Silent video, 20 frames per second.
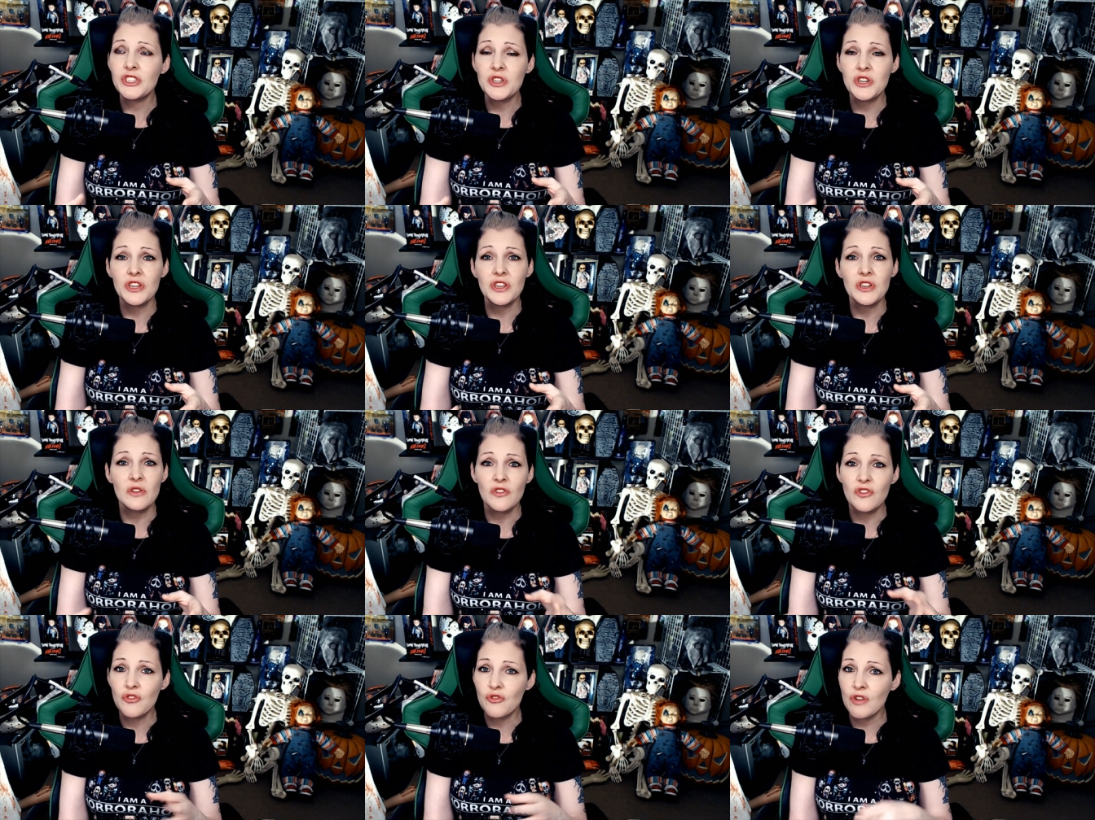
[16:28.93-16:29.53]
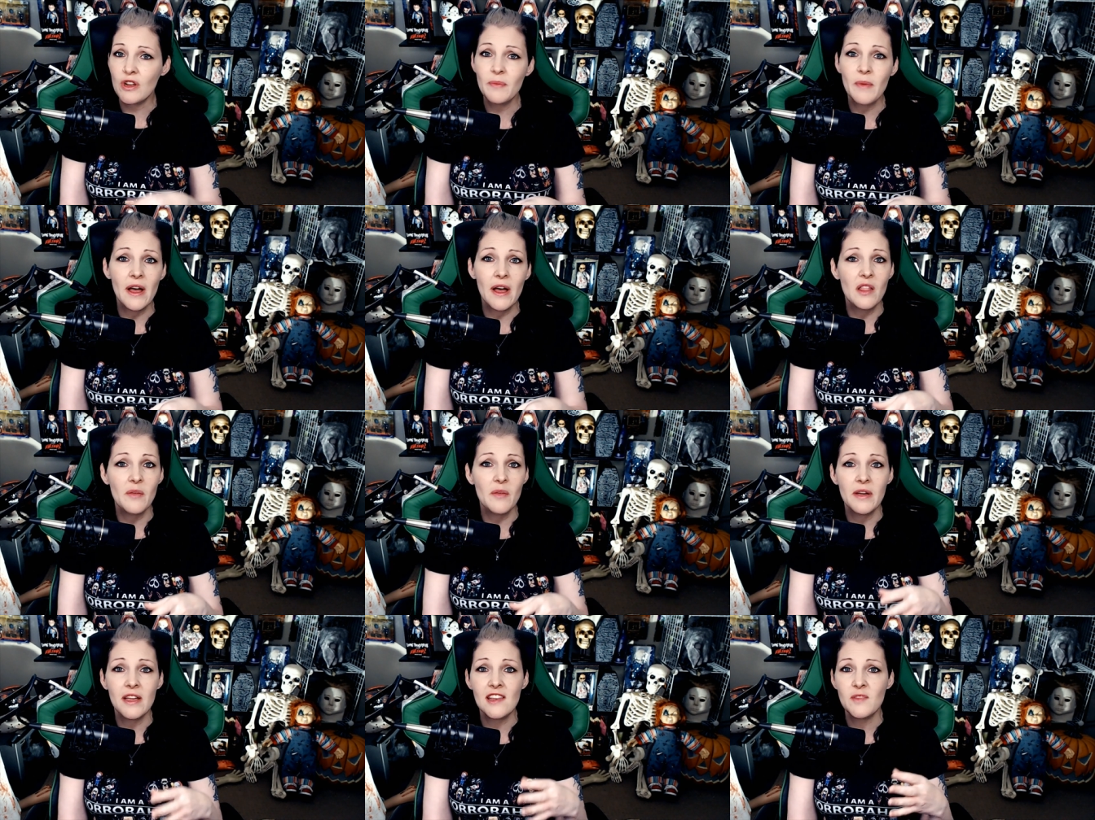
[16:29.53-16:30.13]
you can use Stream
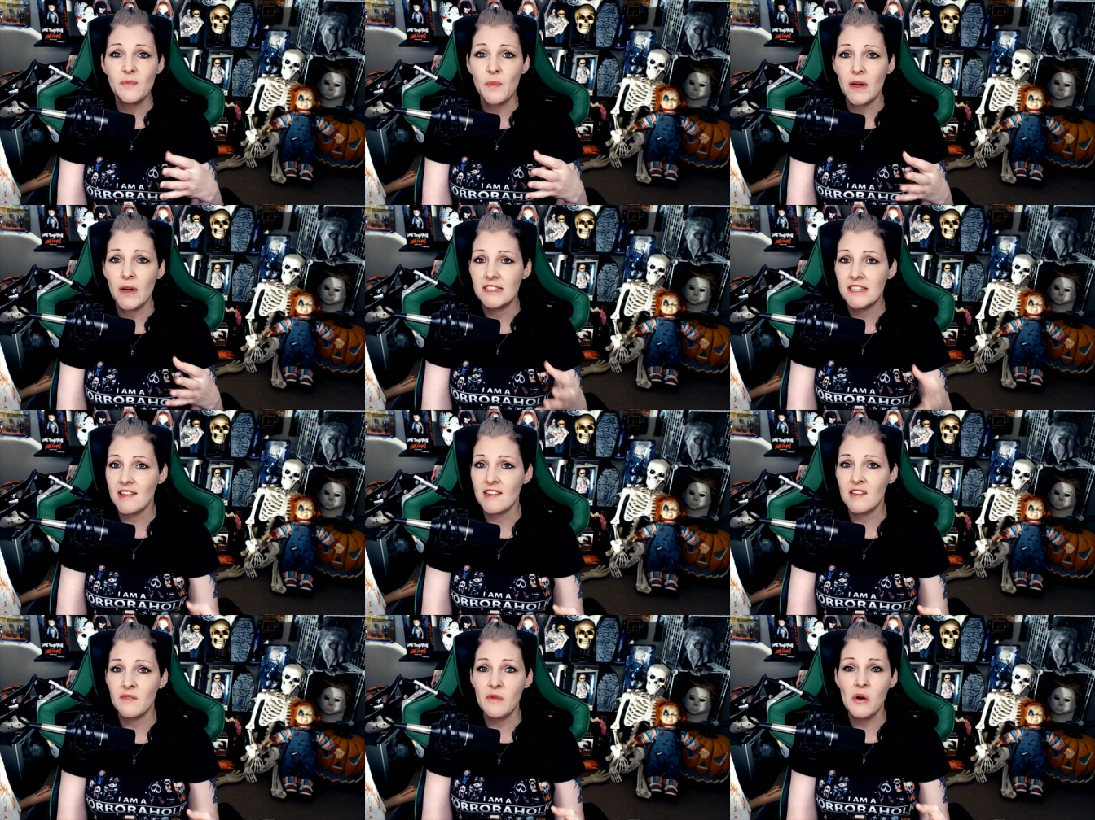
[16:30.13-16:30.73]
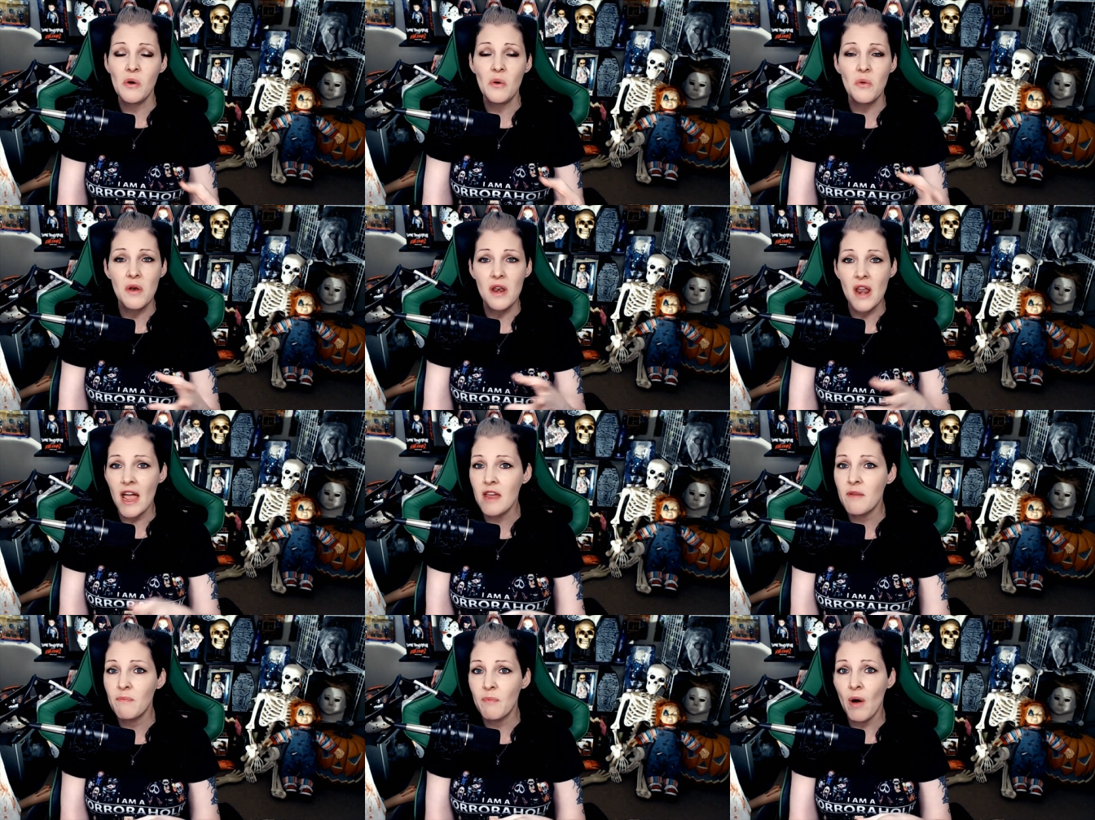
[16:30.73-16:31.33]
Elements, Botisimo,
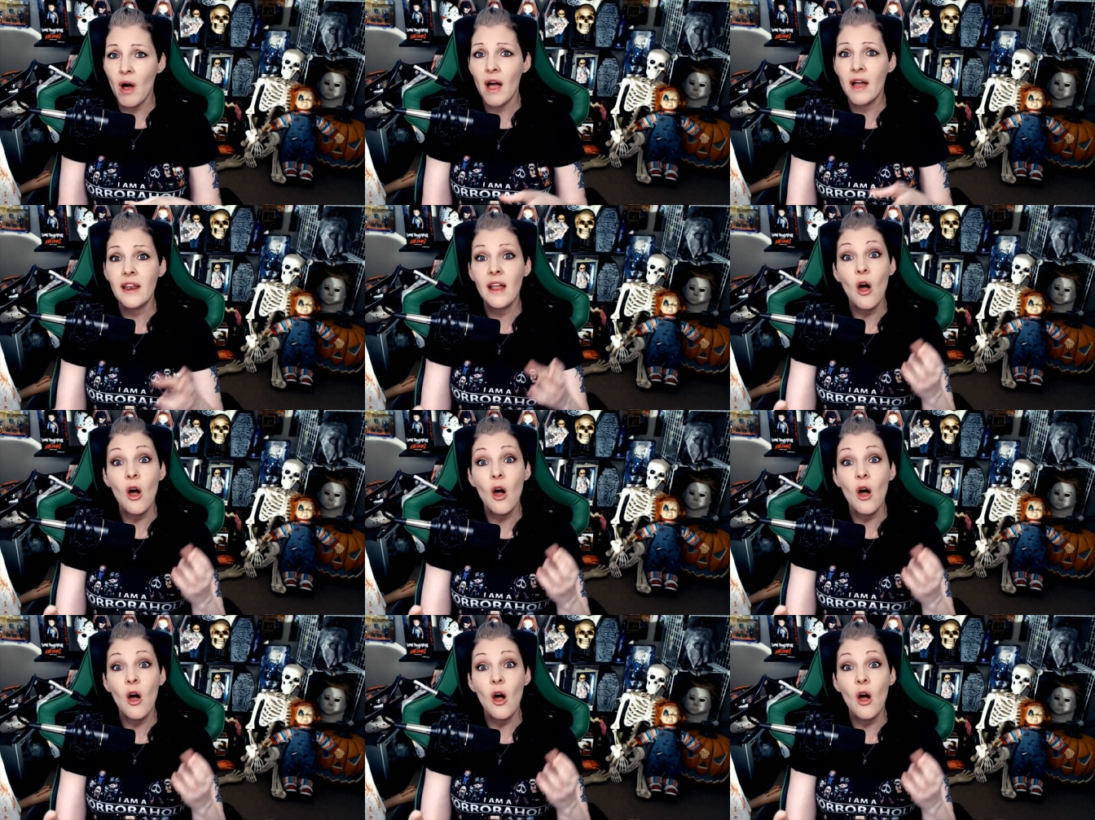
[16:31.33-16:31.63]
Nightbot.